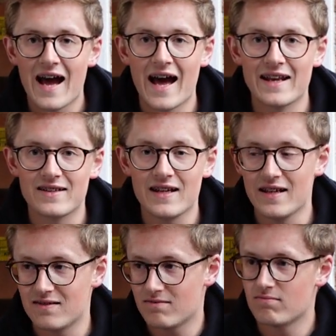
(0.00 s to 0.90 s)
and
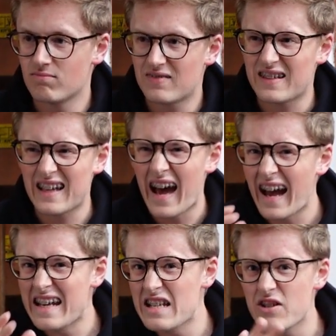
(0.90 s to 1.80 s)
it
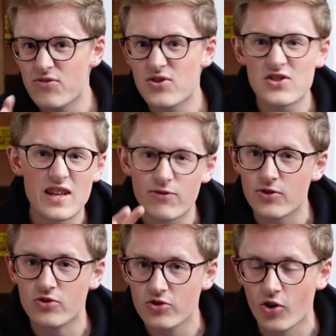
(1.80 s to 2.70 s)
kind of
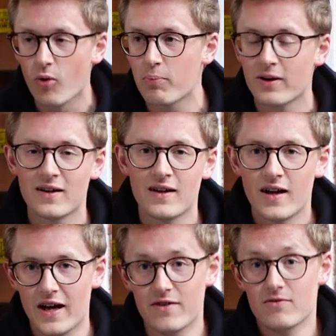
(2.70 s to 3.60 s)
stiffens up
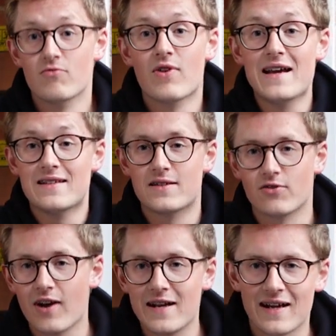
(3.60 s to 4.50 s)
and raises the
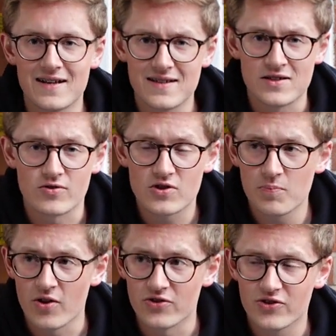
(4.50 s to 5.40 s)
ride height as a
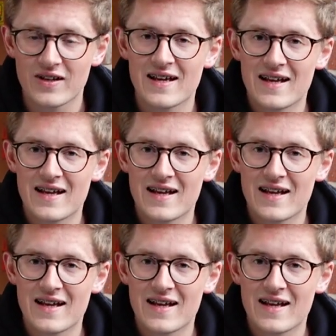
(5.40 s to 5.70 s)
response.